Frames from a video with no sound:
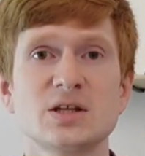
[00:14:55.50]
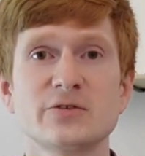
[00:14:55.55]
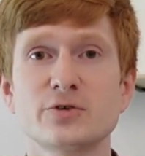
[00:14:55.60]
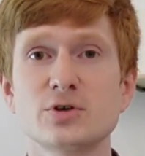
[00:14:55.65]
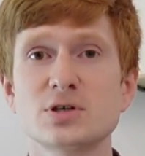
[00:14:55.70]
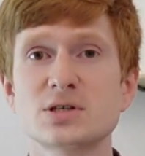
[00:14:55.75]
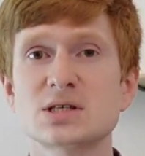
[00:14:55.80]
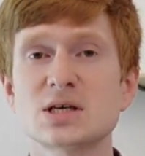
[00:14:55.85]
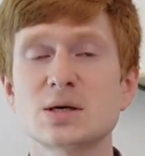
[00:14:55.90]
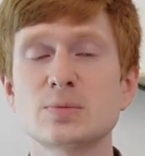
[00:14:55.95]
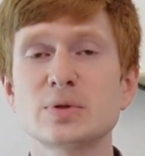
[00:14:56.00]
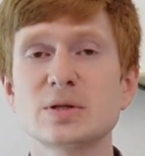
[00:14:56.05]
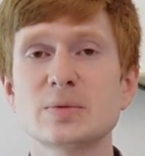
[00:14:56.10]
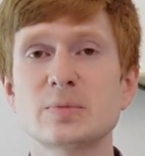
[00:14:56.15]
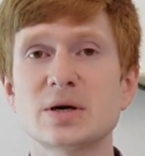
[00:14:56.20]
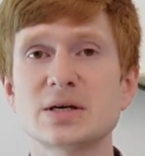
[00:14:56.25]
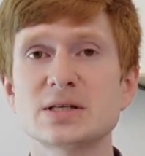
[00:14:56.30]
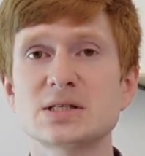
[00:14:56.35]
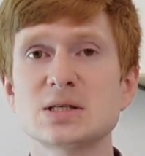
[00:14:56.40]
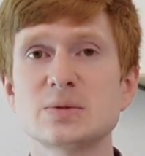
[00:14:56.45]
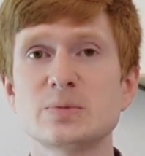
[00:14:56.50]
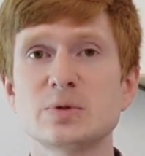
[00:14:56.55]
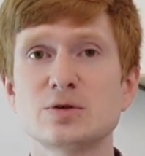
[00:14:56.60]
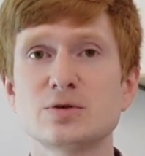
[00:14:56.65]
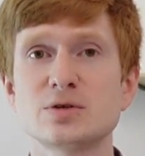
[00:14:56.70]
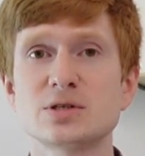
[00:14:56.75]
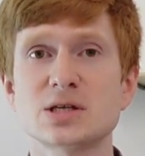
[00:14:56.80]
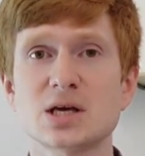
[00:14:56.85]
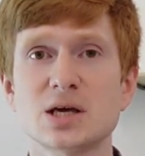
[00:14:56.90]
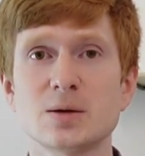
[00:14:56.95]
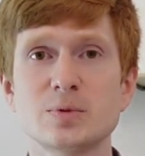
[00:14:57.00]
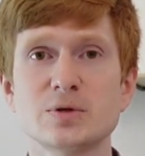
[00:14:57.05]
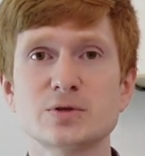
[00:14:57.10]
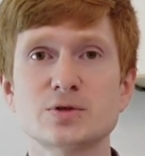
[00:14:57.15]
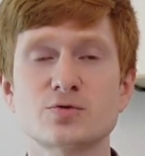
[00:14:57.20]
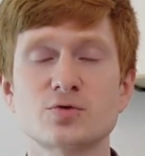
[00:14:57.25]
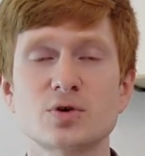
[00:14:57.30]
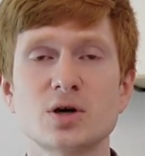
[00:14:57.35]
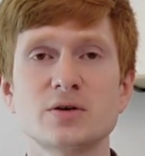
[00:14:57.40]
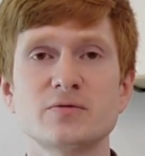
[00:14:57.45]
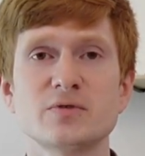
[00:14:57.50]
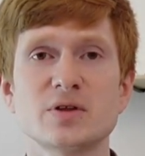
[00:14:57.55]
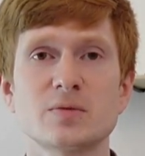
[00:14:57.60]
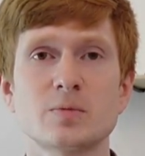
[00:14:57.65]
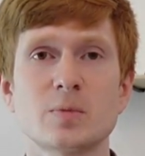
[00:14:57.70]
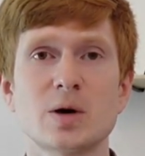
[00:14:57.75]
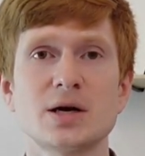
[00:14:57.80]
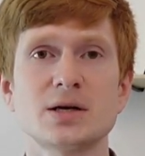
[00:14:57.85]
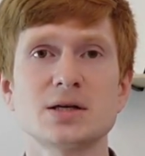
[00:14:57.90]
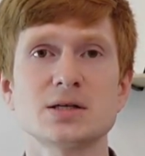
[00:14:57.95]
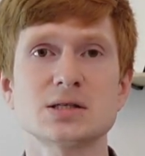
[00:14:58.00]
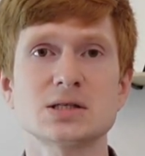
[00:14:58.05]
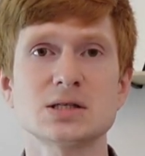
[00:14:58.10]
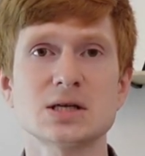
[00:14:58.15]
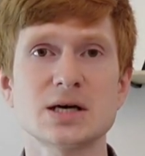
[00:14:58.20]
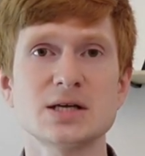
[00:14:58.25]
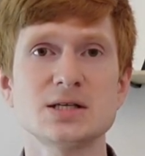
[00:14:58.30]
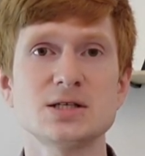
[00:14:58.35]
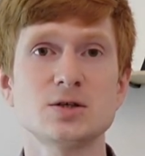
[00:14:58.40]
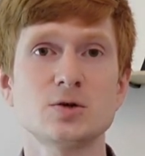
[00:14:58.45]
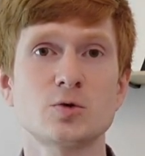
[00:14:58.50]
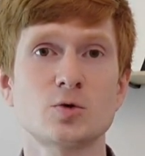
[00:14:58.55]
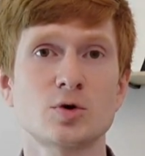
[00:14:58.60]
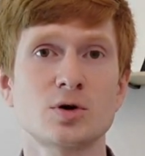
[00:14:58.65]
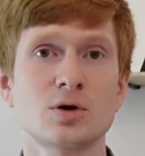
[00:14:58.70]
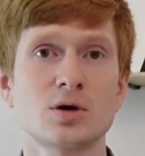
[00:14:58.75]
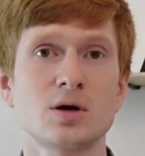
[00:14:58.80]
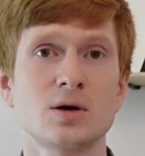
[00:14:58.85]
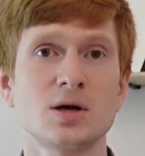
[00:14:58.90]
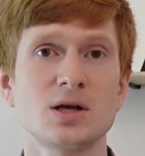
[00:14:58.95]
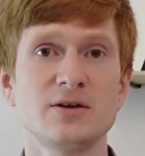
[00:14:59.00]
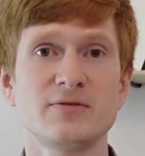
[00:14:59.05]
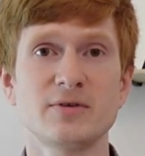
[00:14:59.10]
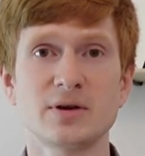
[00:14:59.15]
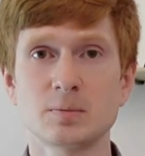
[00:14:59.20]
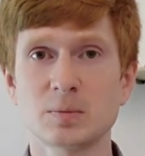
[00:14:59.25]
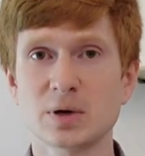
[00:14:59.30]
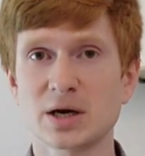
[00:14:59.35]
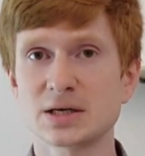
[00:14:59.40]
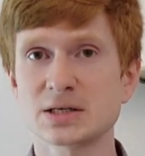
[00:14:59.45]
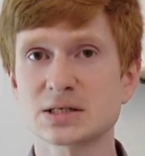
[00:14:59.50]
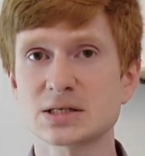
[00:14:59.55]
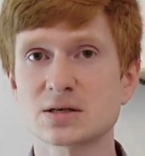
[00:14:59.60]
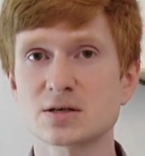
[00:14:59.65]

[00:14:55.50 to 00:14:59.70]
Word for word: For example, my CPU is able to run with minus 90 or even minus